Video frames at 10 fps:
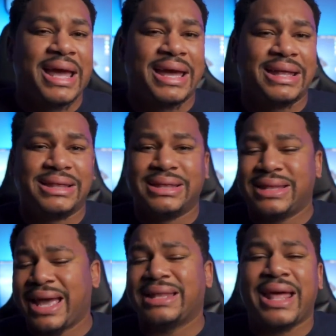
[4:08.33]
and
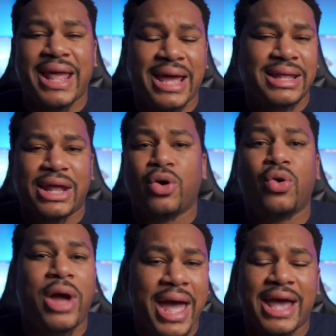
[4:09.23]
that
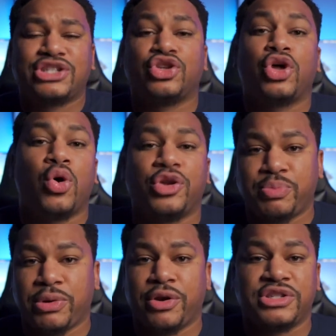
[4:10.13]
adds to the whole
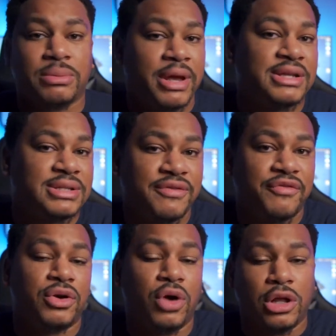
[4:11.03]
experience and makes it
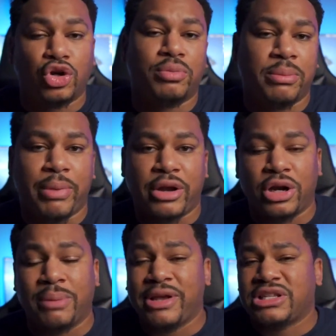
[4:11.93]
feel a little bit better.
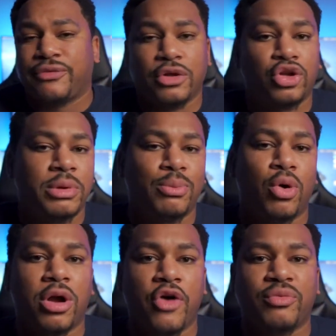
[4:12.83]
It makes it feel a little bit
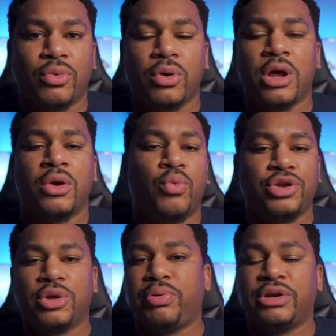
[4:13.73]
more comfortable
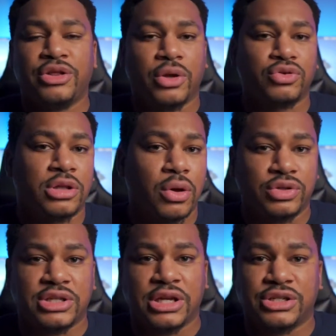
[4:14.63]
when you're putting in those
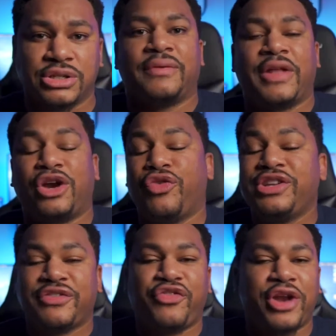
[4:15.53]
long sessions. Now, the
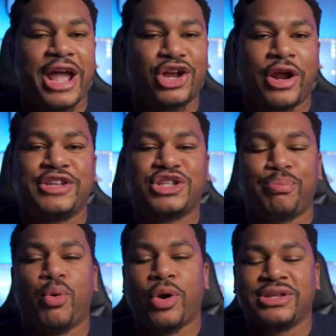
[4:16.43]
reason for that great
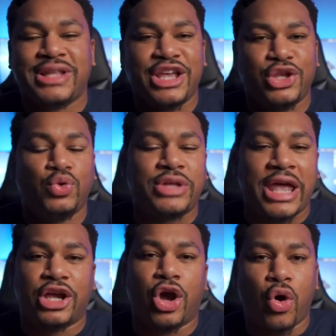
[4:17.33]
support is they use
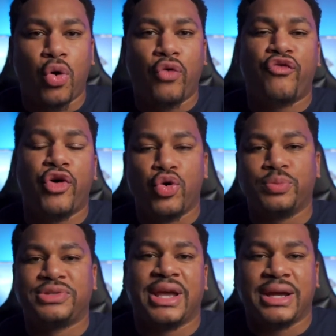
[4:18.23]
a cold
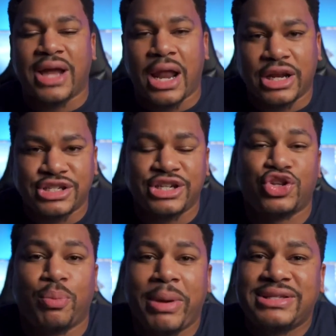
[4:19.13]
foam technology.
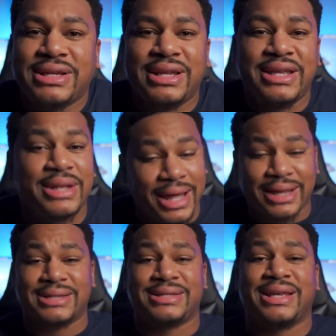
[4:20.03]
So basically,
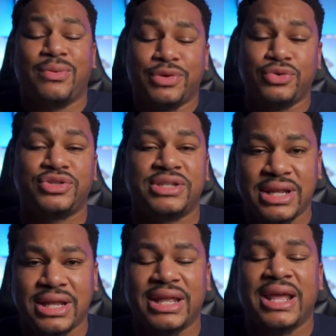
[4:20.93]
like I said, when you
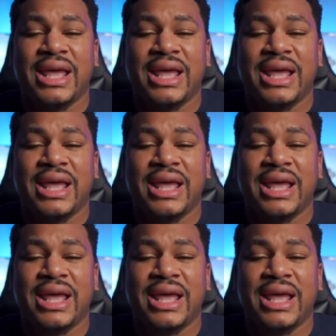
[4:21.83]
sit in it,